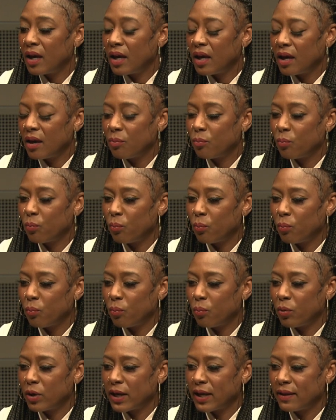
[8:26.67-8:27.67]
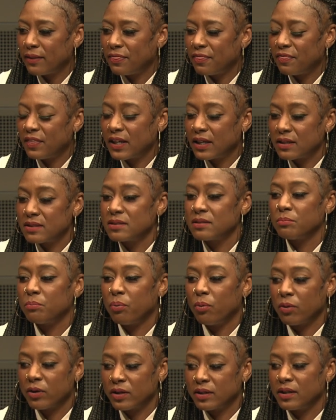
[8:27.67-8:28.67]
And what I think is
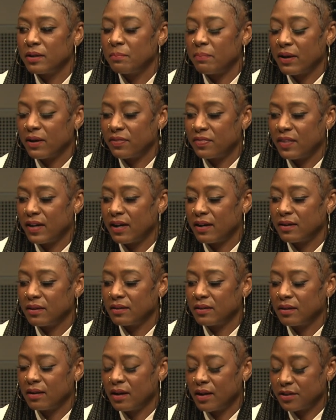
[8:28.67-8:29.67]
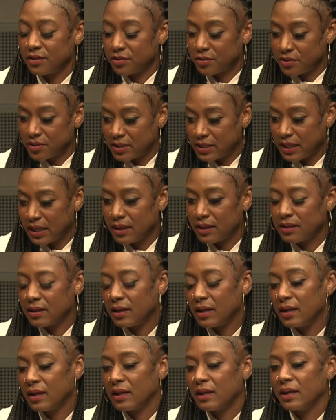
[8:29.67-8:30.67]
important about that
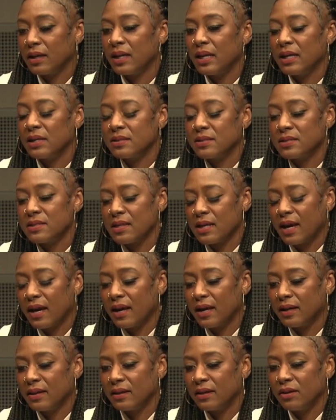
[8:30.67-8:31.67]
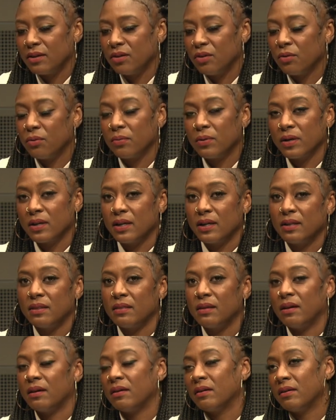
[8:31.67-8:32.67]
understanding is that nowhere in
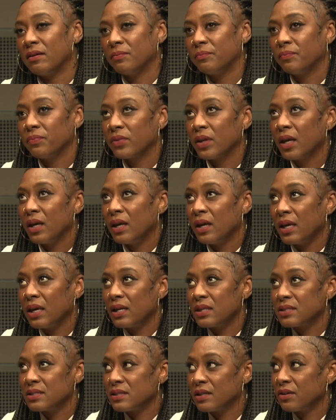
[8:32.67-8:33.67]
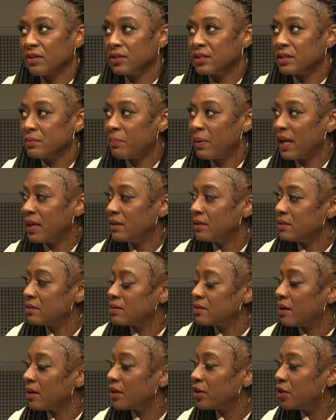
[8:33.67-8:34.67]
there is there a
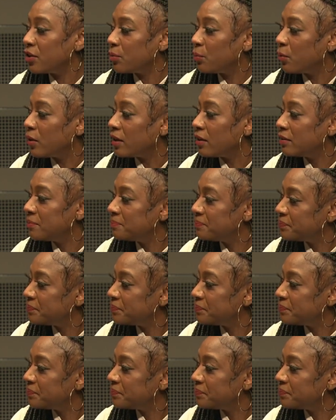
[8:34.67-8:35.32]
dependence on goodwill.